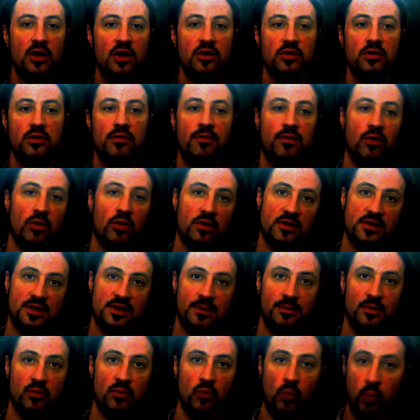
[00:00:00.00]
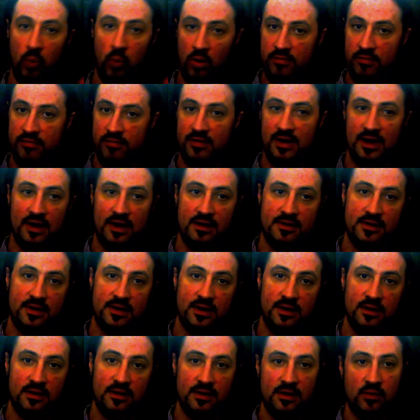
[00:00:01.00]
you fall asleep in one
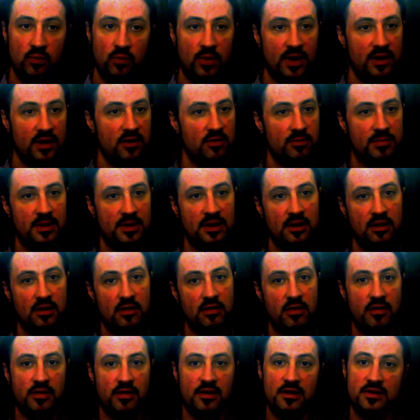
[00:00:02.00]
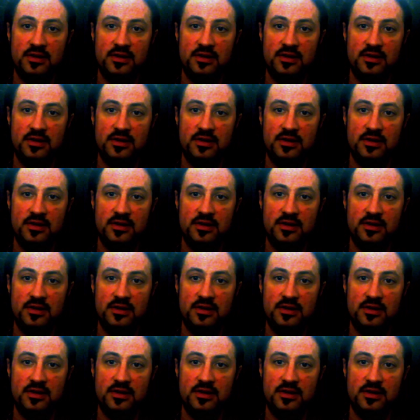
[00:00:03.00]
reality and then wake up in another,